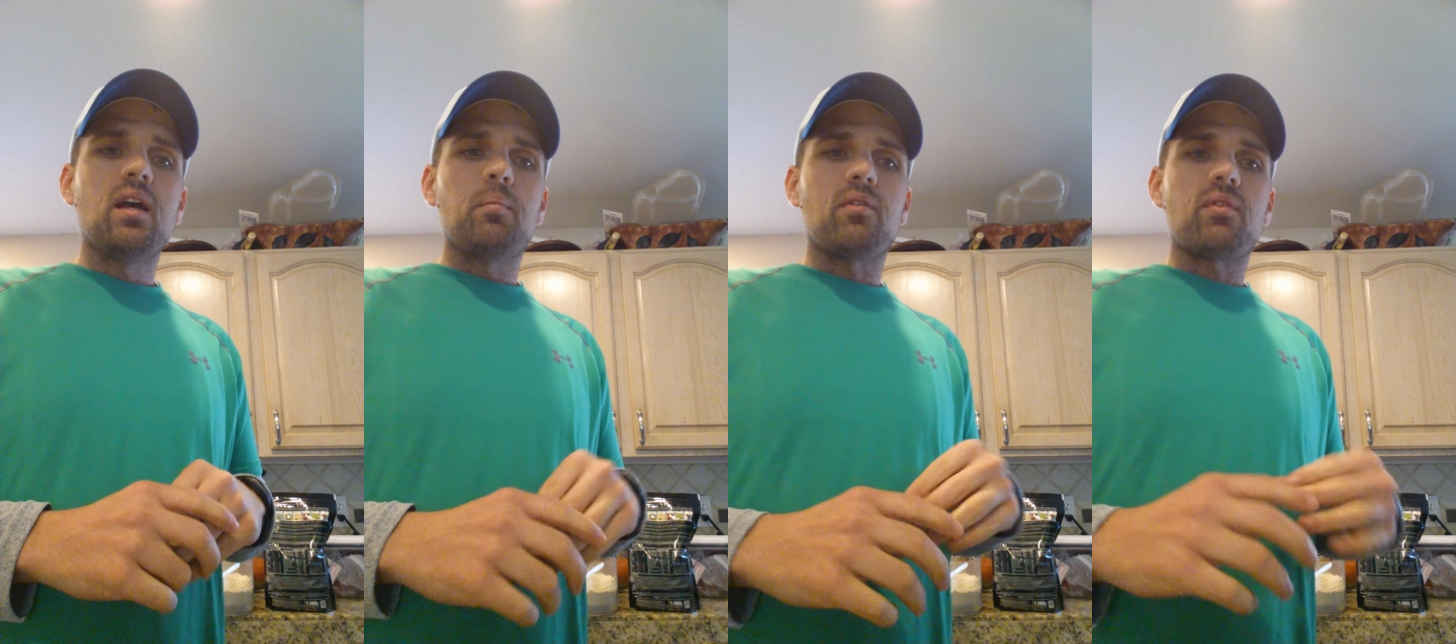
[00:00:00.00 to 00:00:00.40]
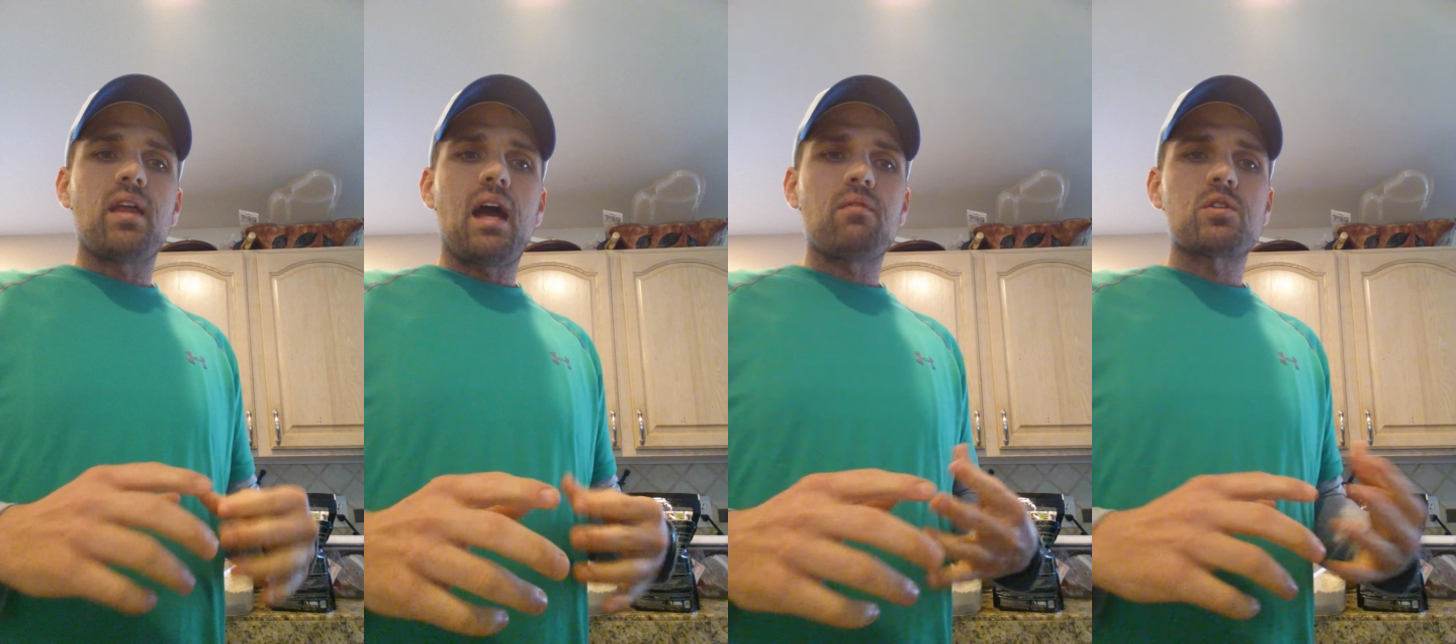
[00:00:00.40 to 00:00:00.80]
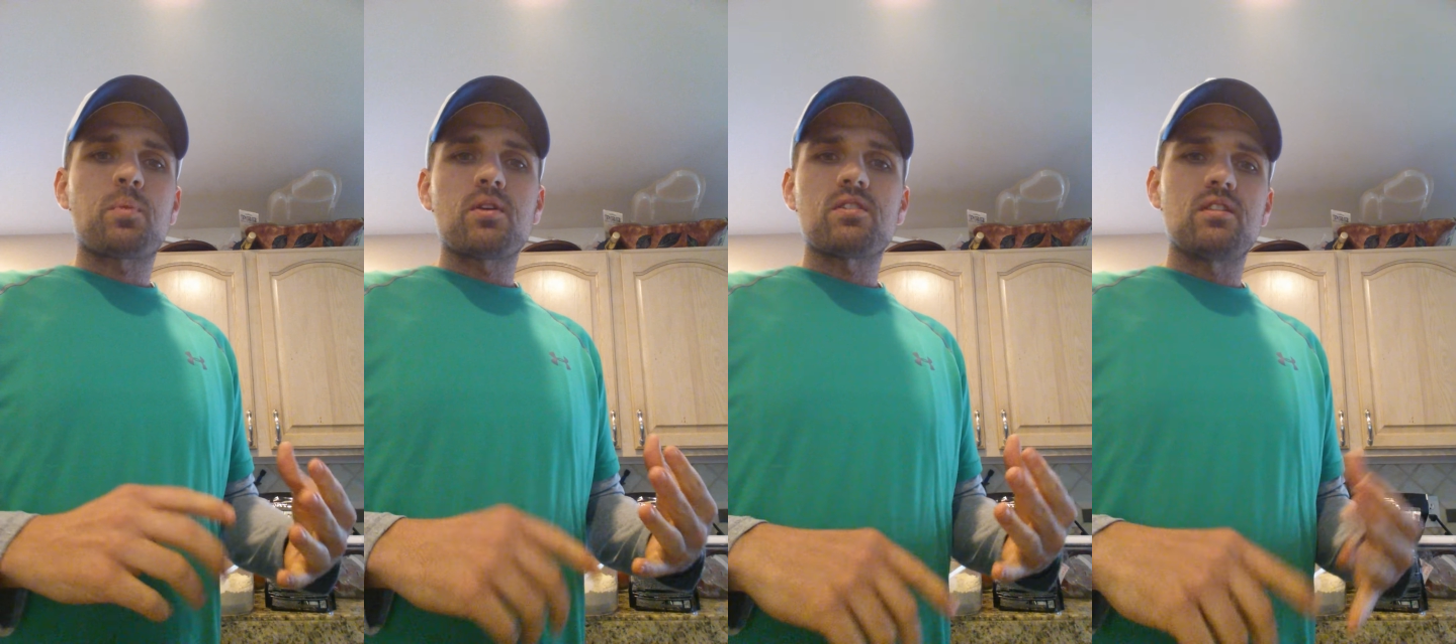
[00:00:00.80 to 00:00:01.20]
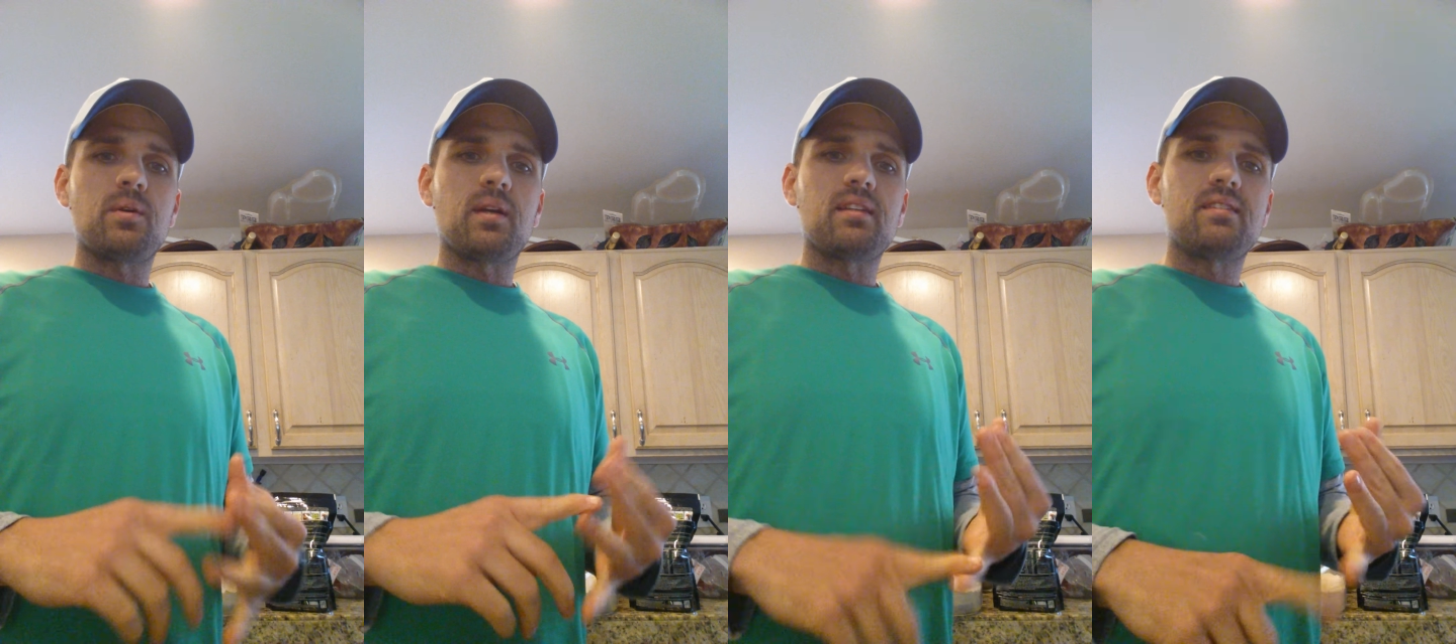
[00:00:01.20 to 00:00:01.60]
But for the average person
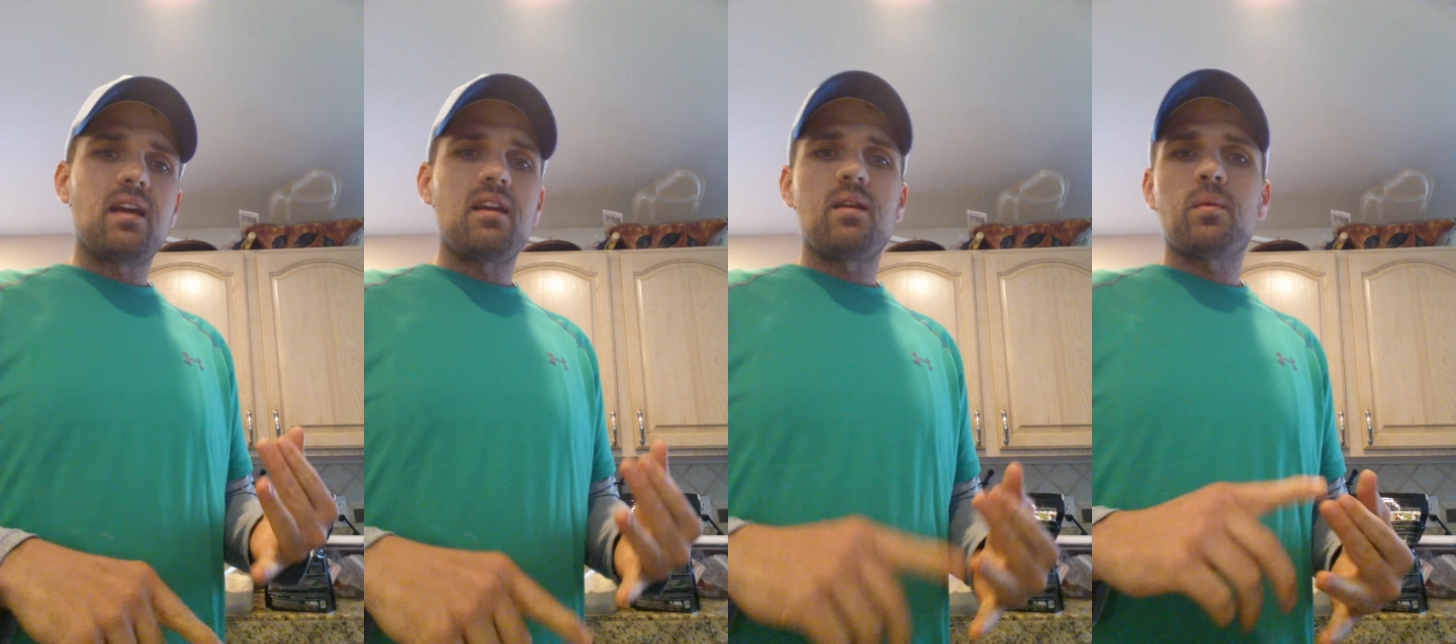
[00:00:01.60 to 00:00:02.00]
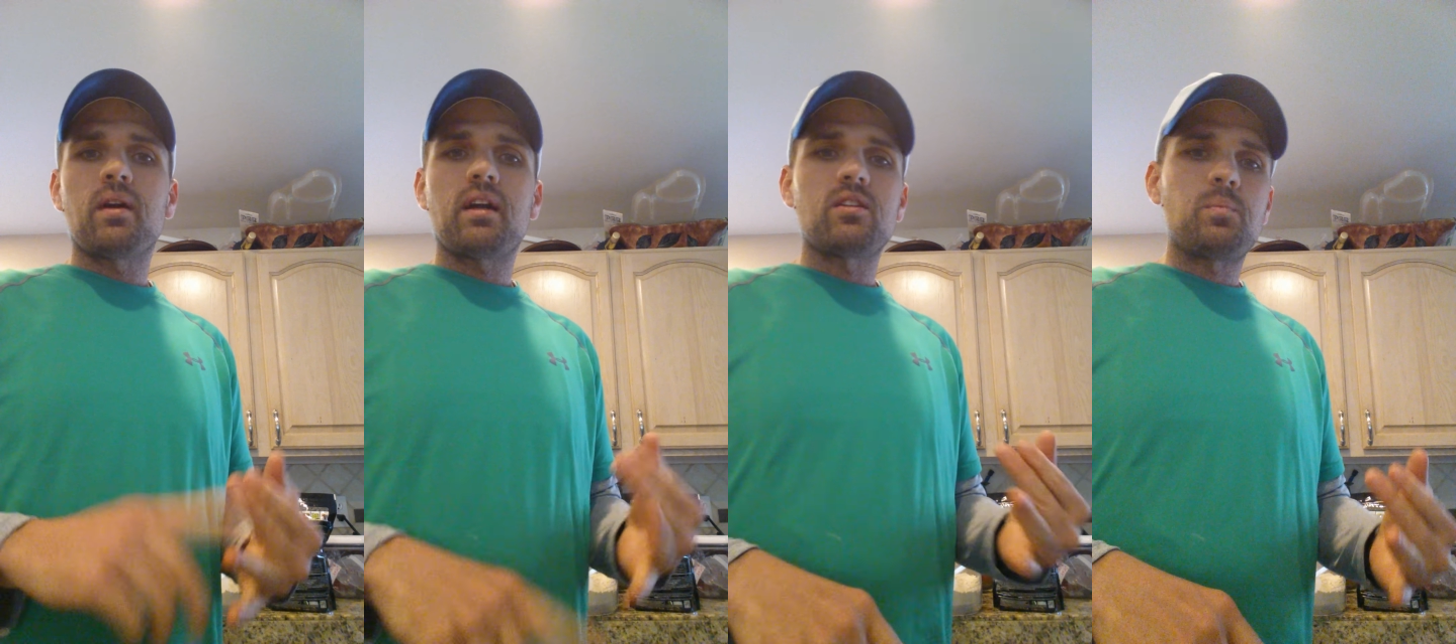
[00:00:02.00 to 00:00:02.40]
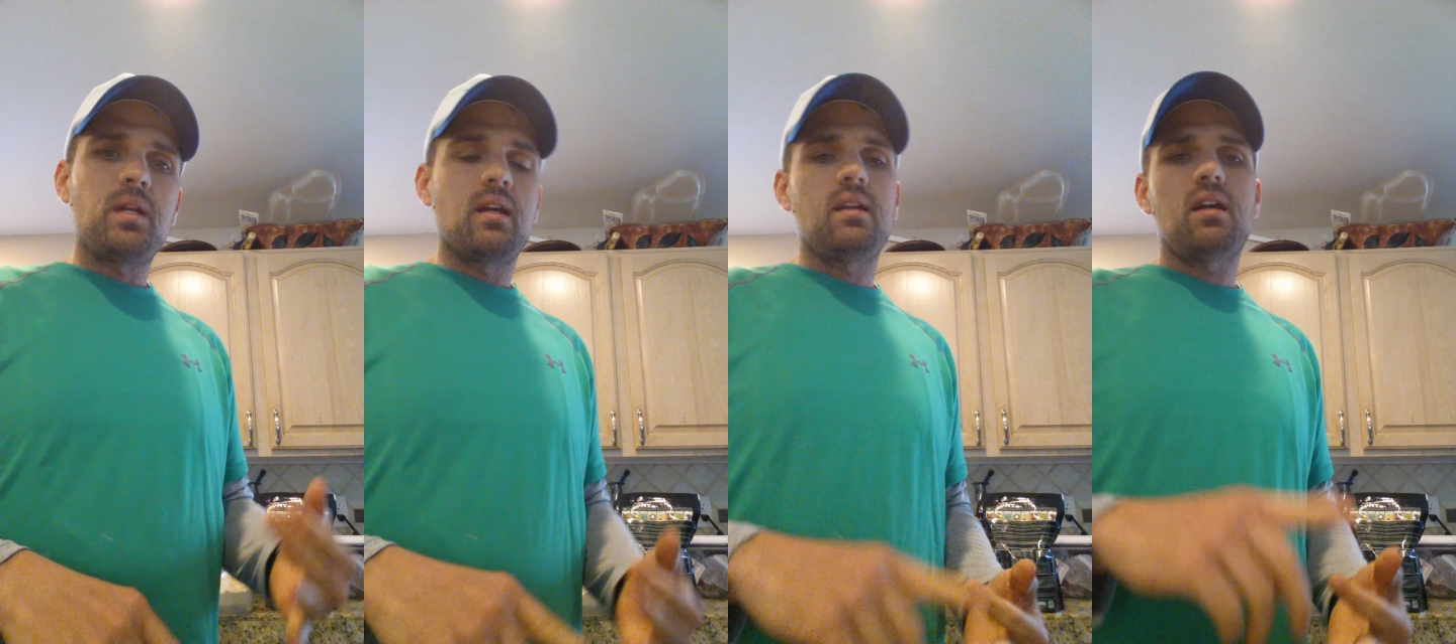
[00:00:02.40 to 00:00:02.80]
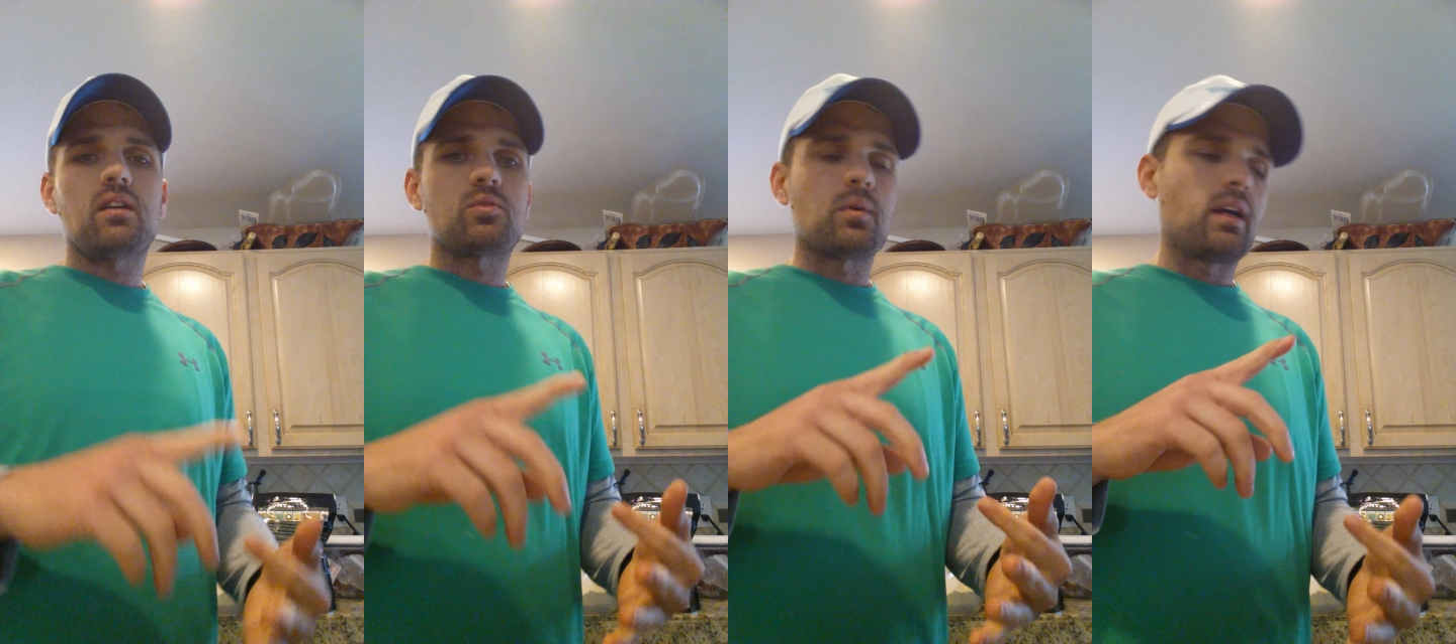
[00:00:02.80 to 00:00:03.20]
doing insanity workouts,
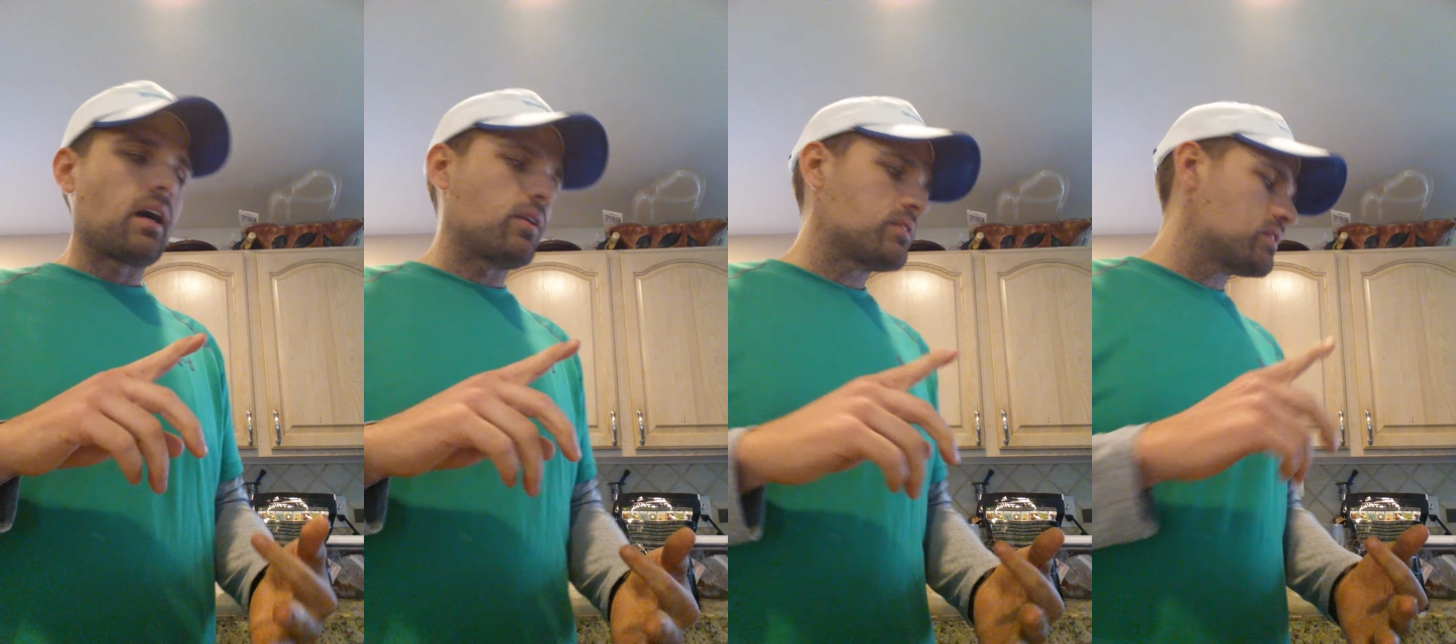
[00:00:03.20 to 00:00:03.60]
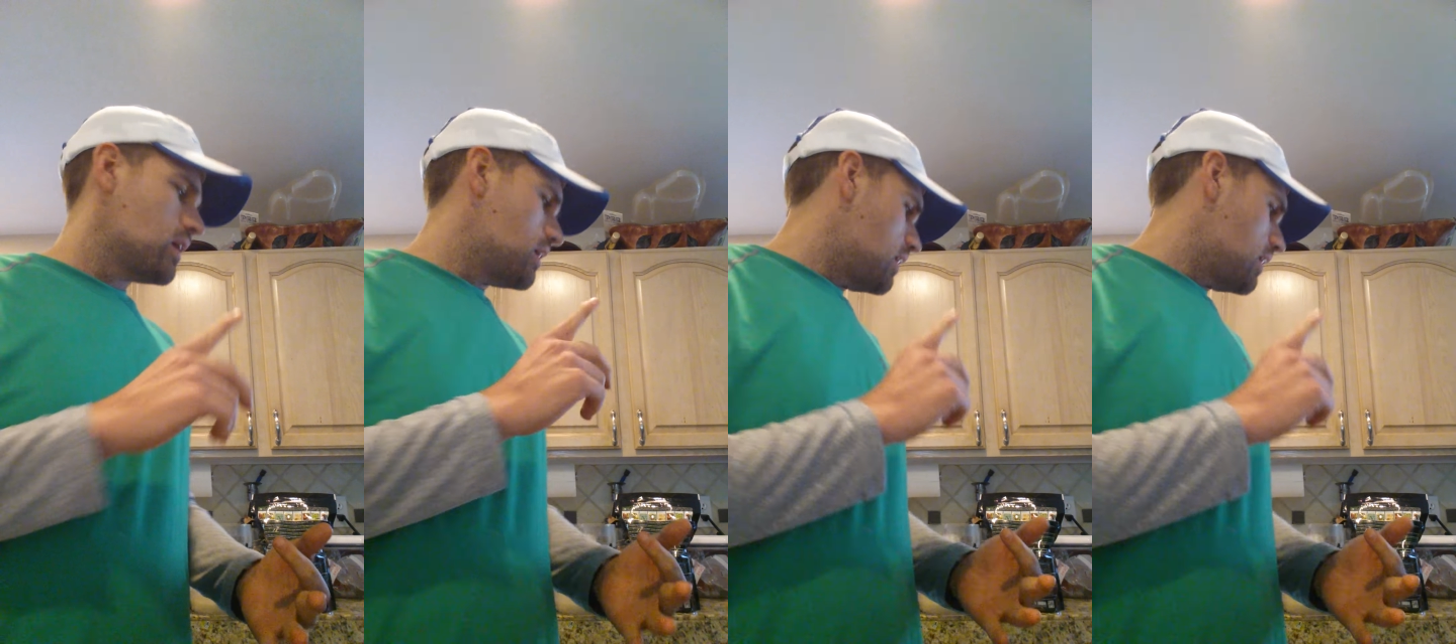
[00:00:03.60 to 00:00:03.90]
P90X workouts,